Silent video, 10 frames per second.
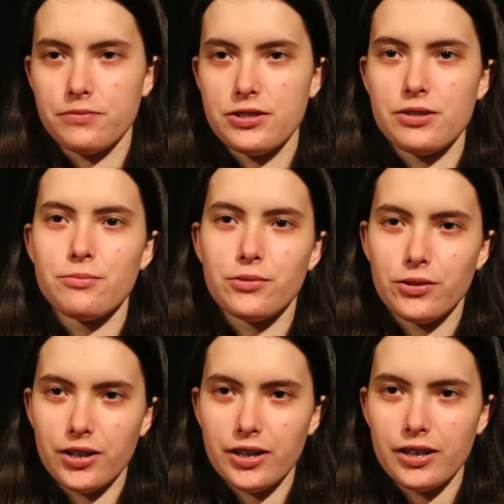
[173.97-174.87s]
do
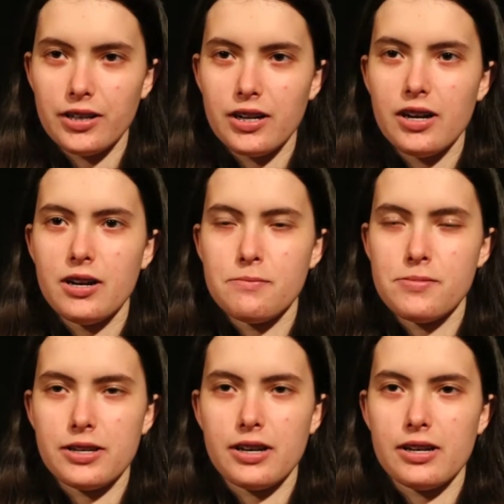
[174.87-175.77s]
more
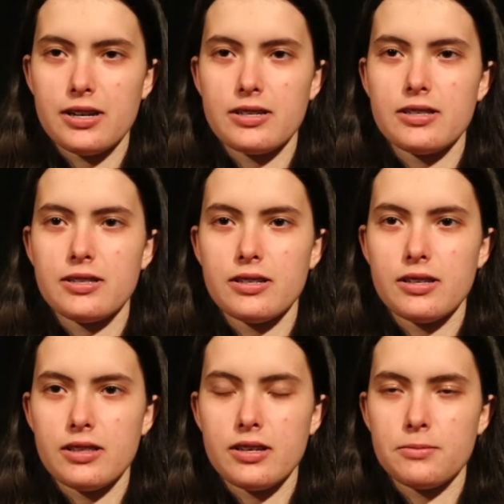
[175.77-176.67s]
because
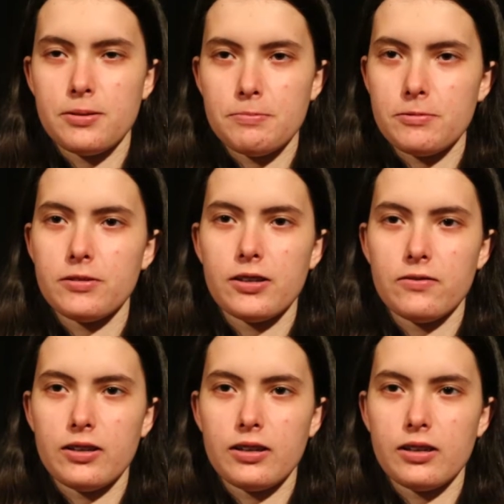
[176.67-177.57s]
these people were
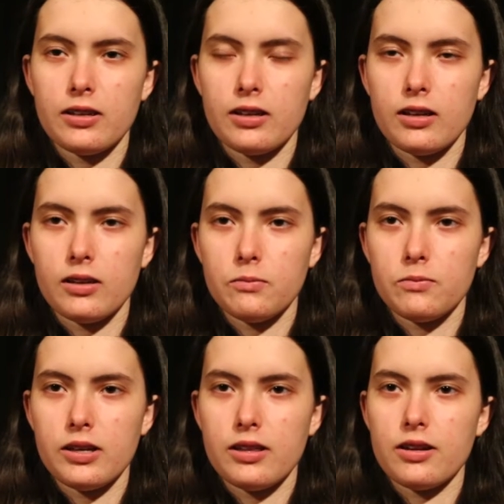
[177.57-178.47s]
giving
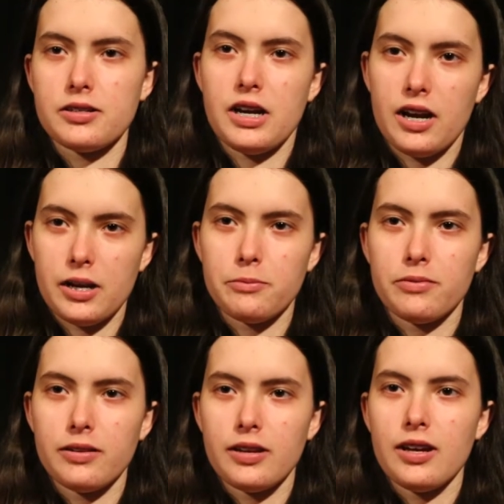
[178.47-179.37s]
me their
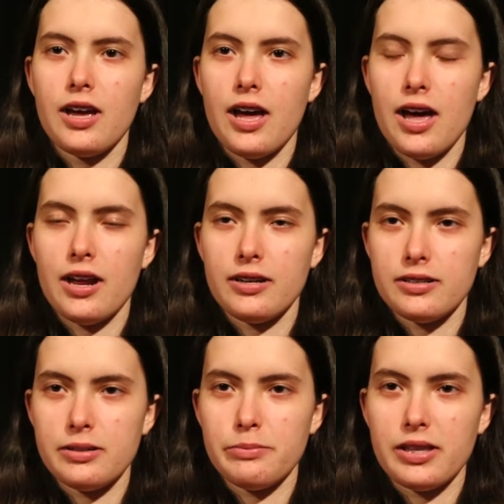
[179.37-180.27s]
time,
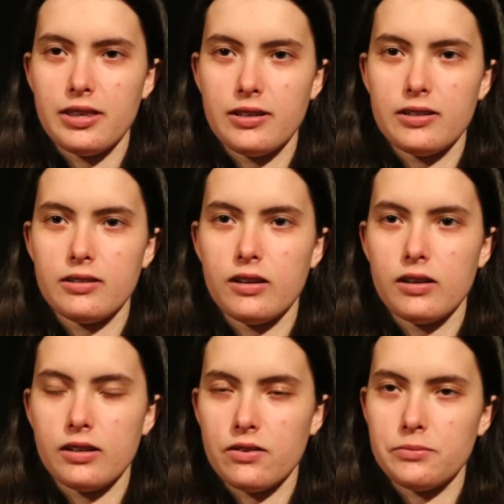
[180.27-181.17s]
and it made the
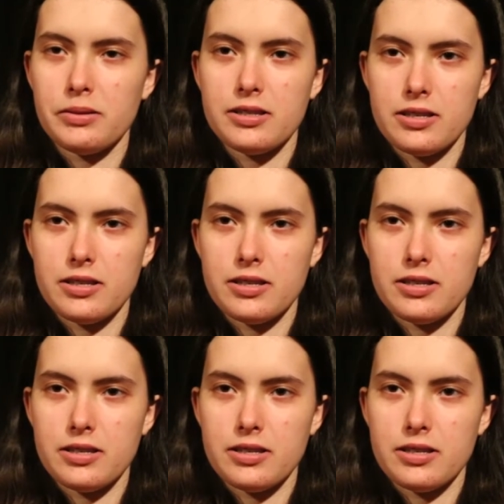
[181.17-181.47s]
government